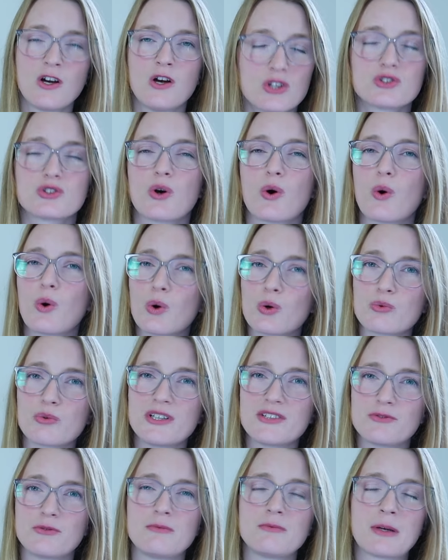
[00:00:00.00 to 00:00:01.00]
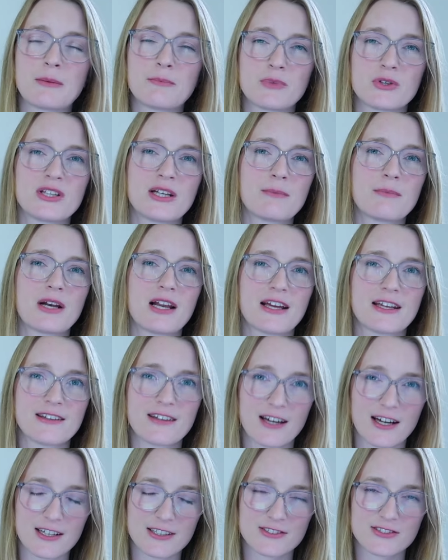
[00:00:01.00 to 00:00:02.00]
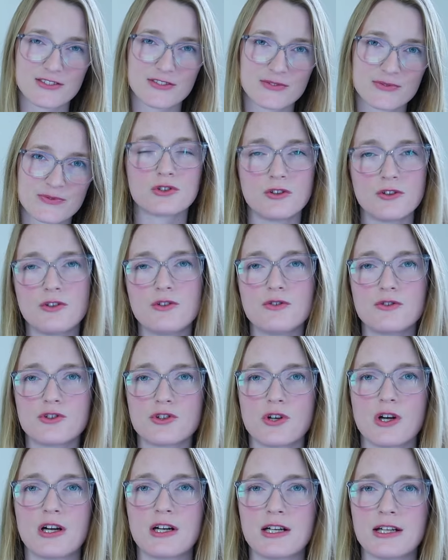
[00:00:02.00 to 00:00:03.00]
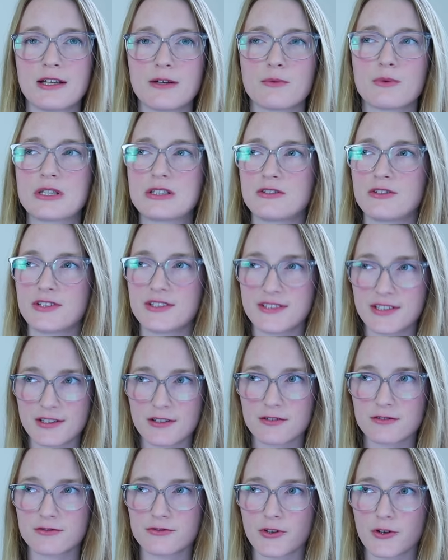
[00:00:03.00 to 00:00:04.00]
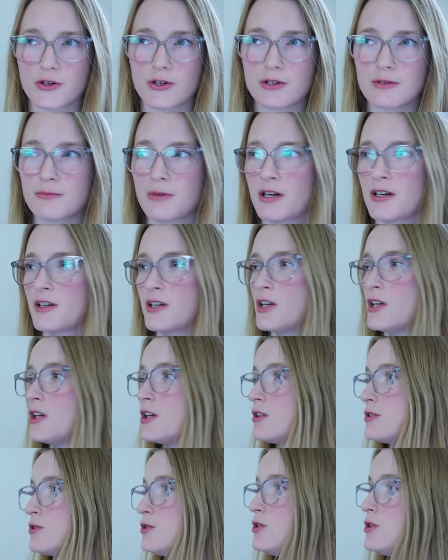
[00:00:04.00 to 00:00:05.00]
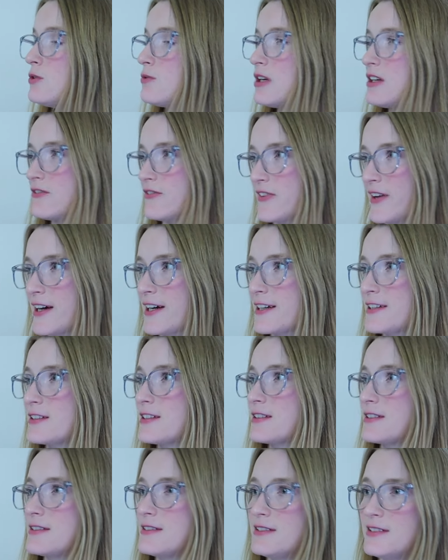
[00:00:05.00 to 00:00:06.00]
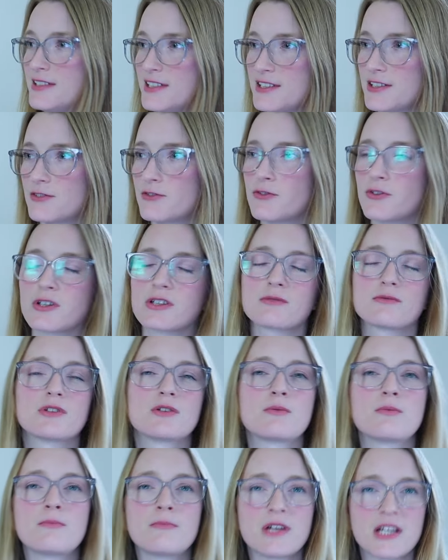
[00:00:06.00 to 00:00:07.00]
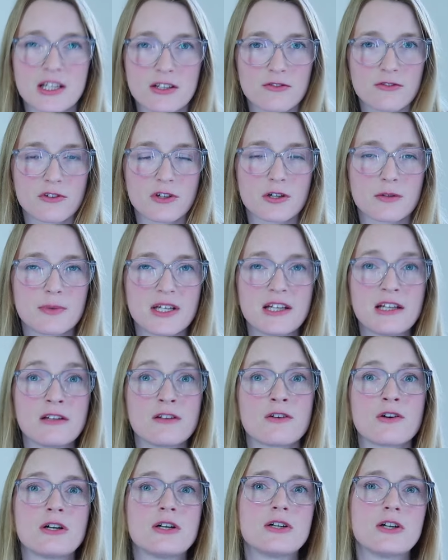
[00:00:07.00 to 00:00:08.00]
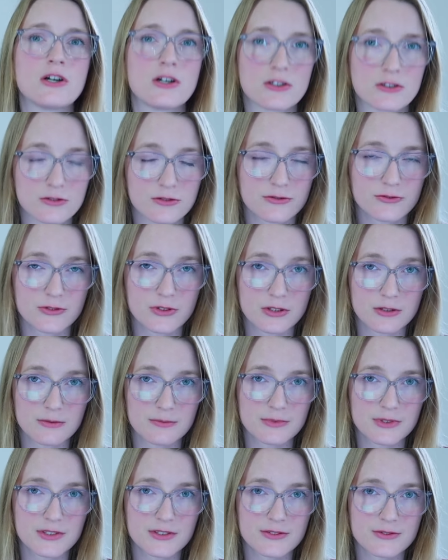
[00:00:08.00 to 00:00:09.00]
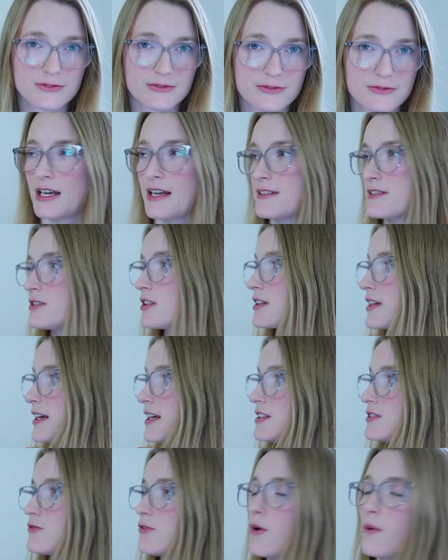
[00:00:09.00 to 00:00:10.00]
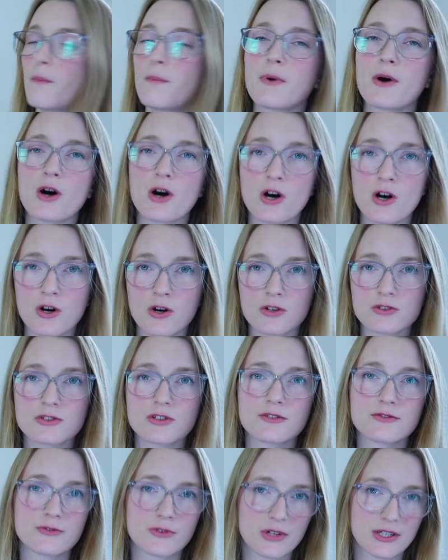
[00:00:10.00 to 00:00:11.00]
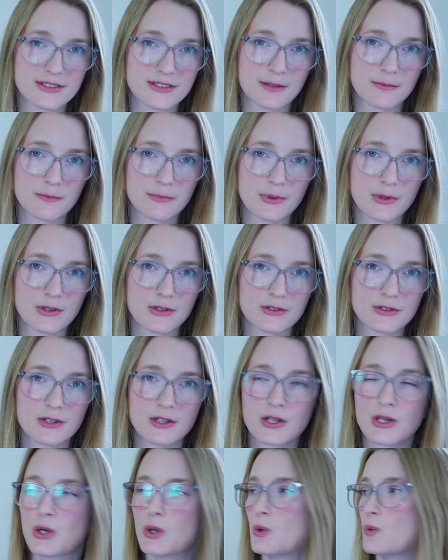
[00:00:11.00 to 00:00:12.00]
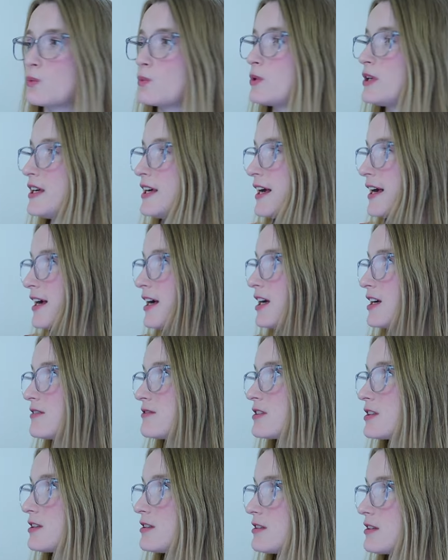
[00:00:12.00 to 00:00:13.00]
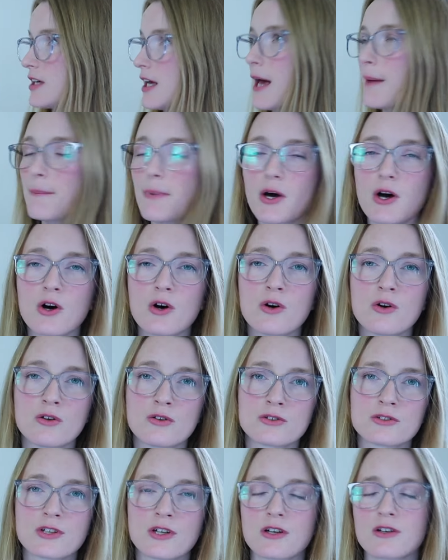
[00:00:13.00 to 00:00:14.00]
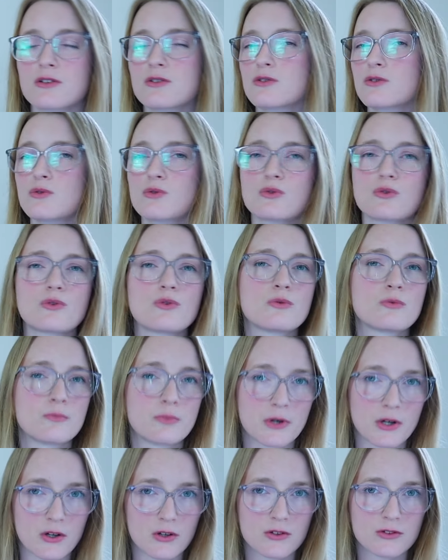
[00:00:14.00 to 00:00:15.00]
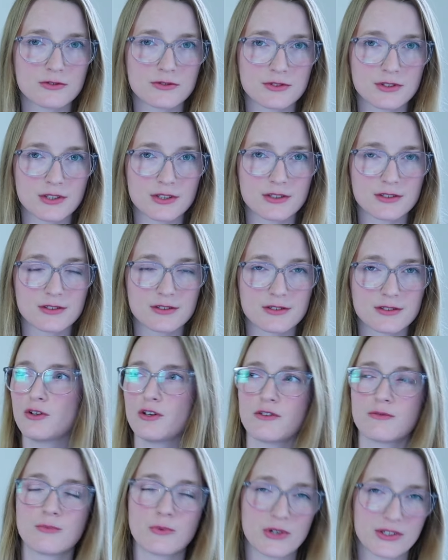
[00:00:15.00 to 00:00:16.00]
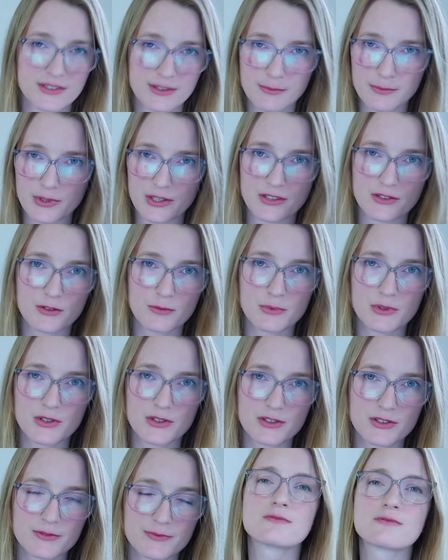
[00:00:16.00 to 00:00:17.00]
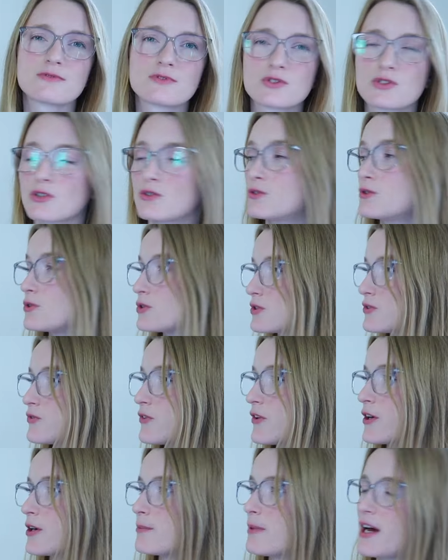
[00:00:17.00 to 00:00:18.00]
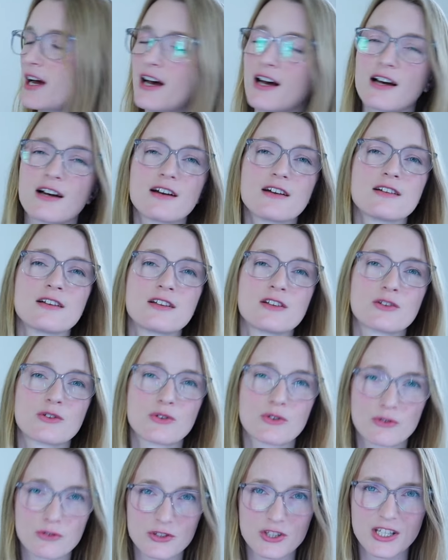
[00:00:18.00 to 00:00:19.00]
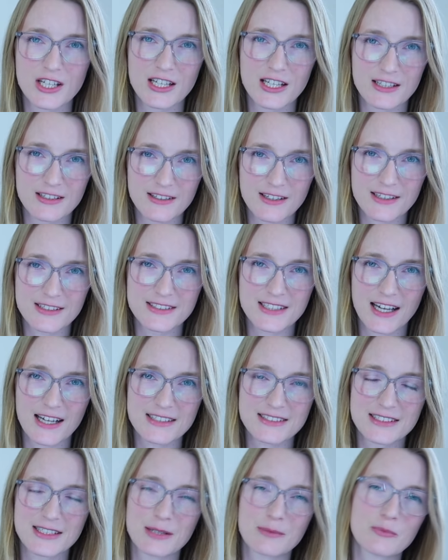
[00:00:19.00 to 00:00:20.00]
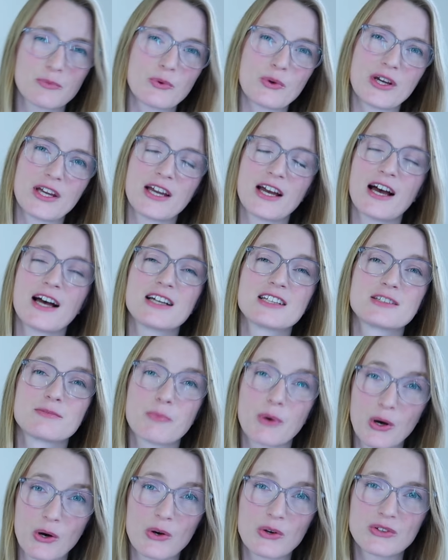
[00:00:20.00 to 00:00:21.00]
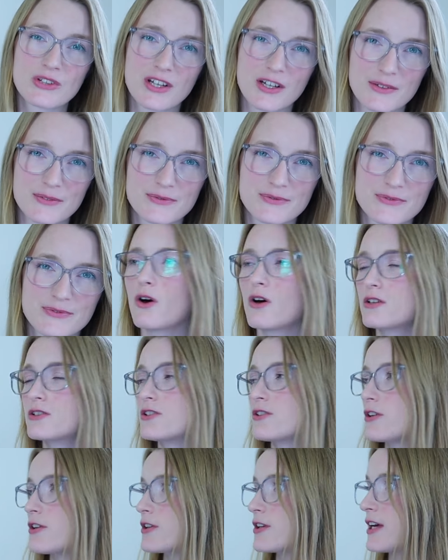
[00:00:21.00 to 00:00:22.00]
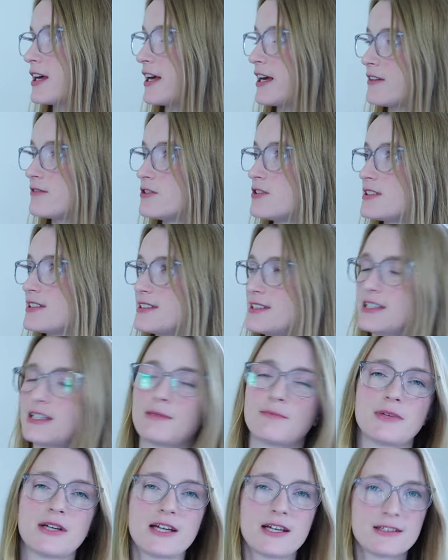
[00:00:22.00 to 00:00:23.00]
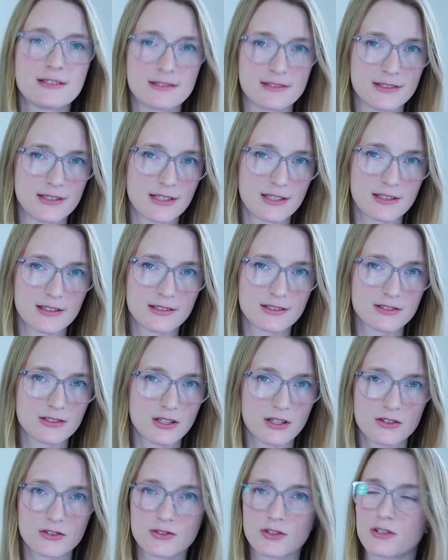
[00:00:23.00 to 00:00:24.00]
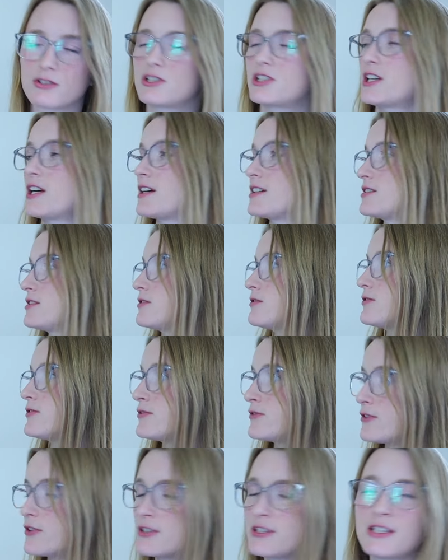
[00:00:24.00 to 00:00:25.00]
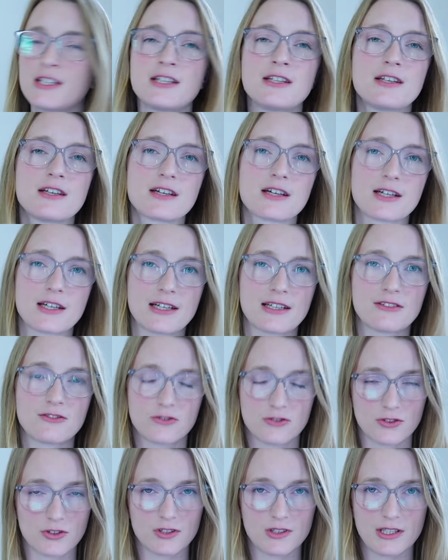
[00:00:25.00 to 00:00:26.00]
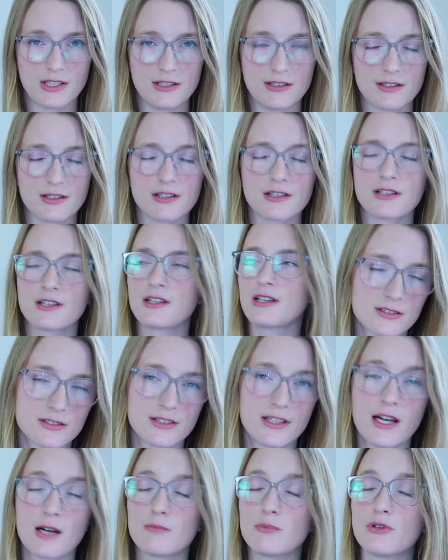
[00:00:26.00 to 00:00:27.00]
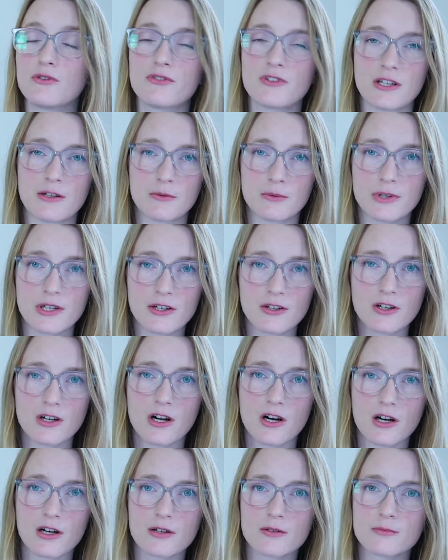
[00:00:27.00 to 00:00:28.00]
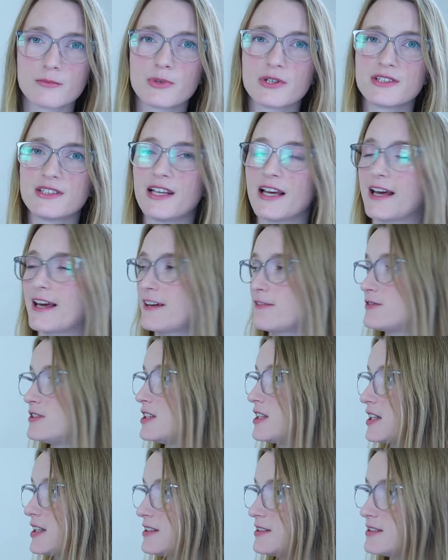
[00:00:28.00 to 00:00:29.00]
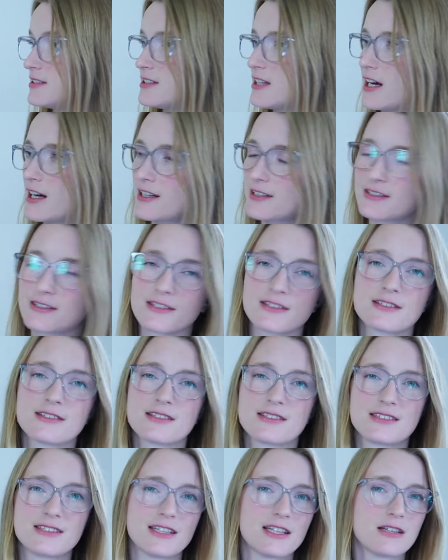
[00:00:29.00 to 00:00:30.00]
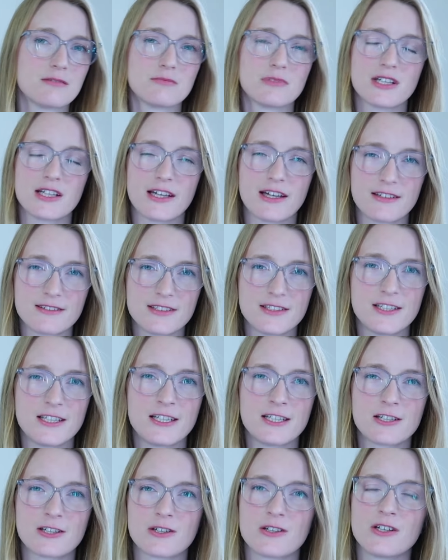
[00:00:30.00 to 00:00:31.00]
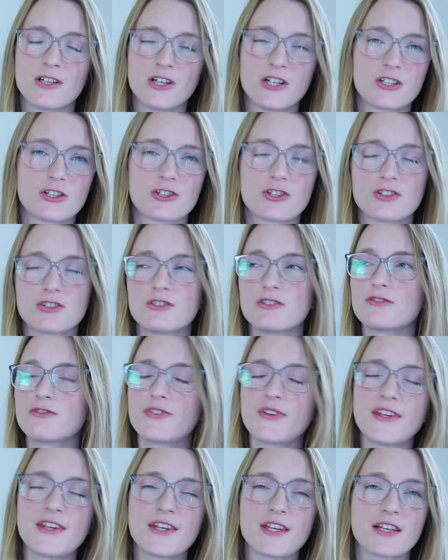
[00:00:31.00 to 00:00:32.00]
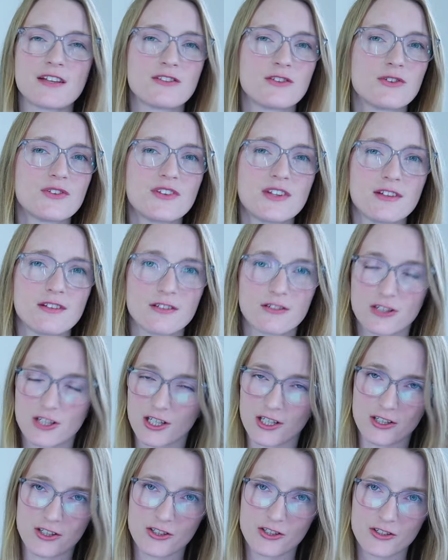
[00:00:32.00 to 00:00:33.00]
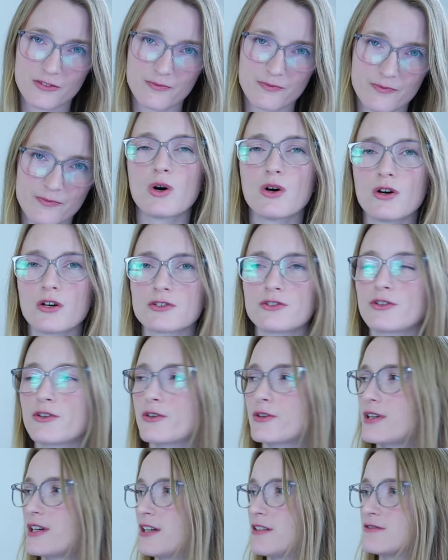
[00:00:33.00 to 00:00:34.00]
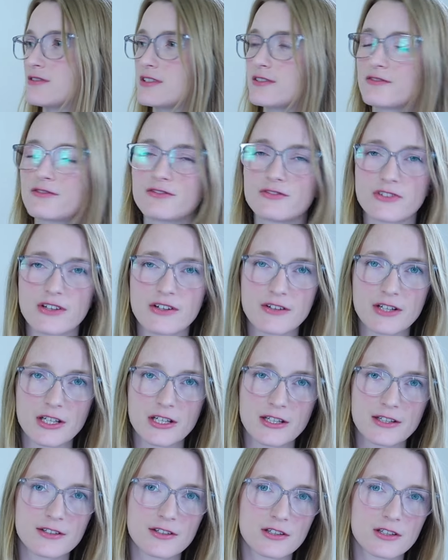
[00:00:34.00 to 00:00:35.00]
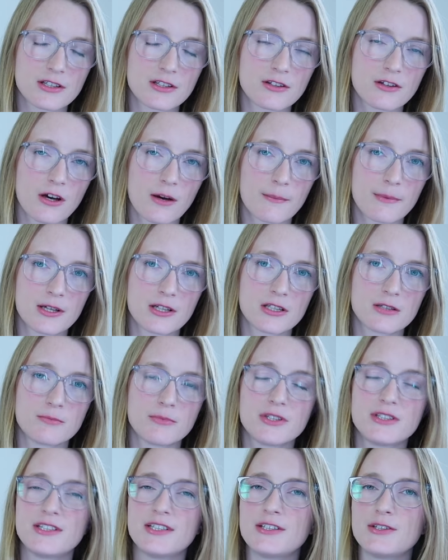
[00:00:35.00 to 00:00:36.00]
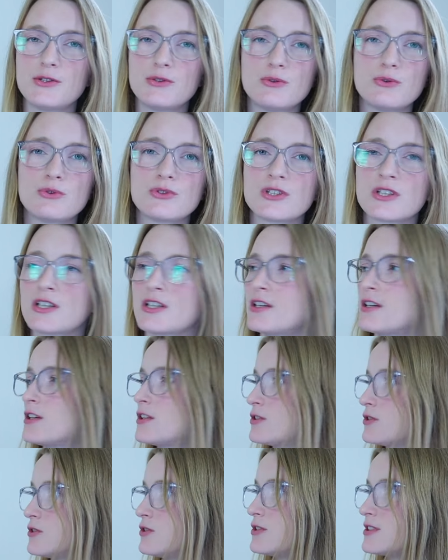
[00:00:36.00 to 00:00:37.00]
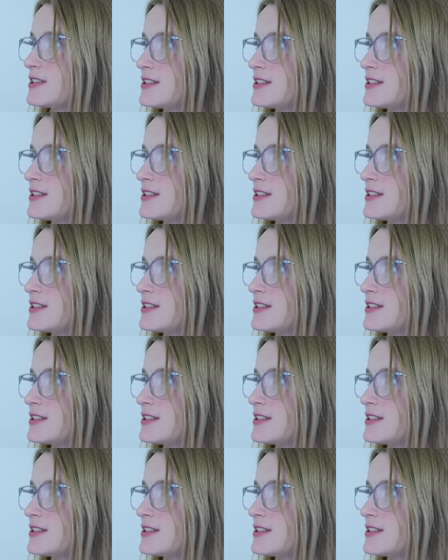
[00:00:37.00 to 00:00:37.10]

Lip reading: So always remember them like that. So usually when you see a verb, you will find this verb, the main verb, in other verbs. It's the case for prendre, for example. We have apprendre, comprendre. You have more examples in the book. So those verbs are conjugated the exact same way as prendre. Others have the same endings, such as venir and tenir. They are both irregular, but they have the exact same ending, just the V and the T change. Others have very little in common, but they use the